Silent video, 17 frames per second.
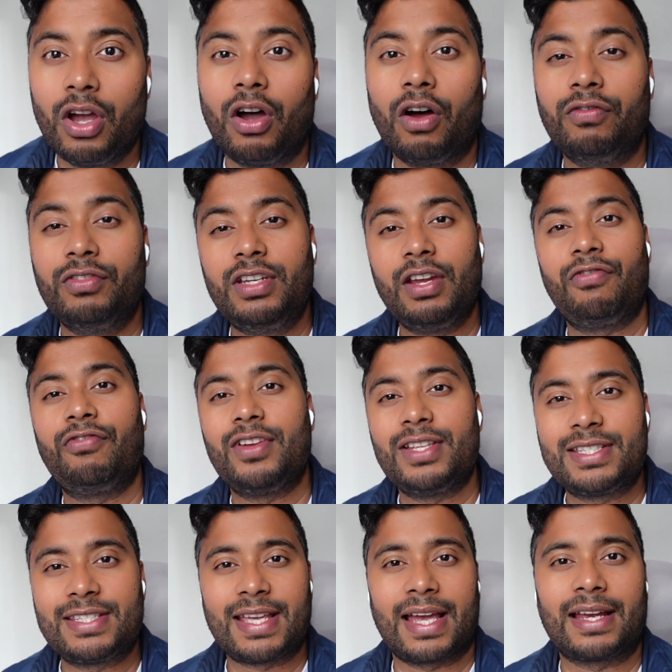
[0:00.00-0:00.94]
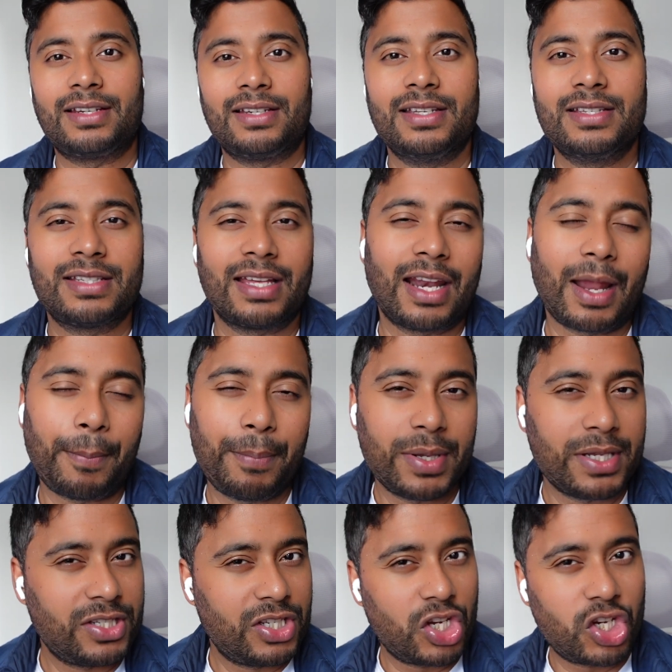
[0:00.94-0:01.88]
of different sectors and I
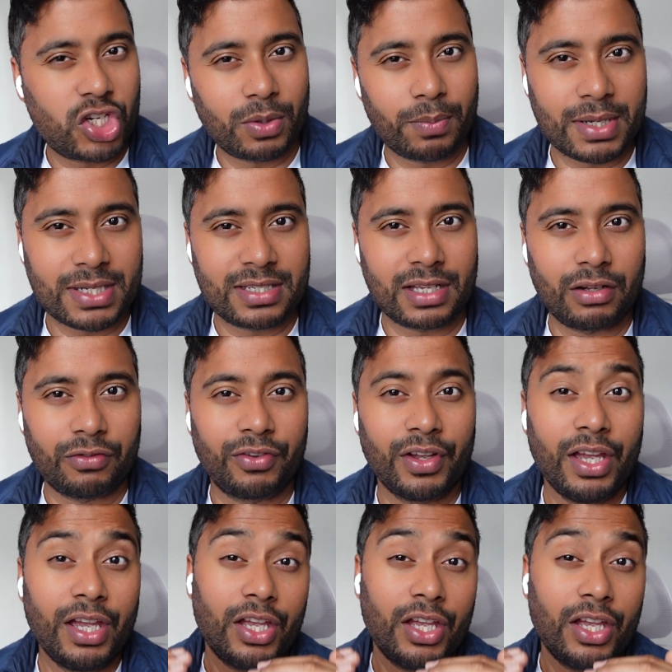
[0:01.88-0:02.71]
positioned myself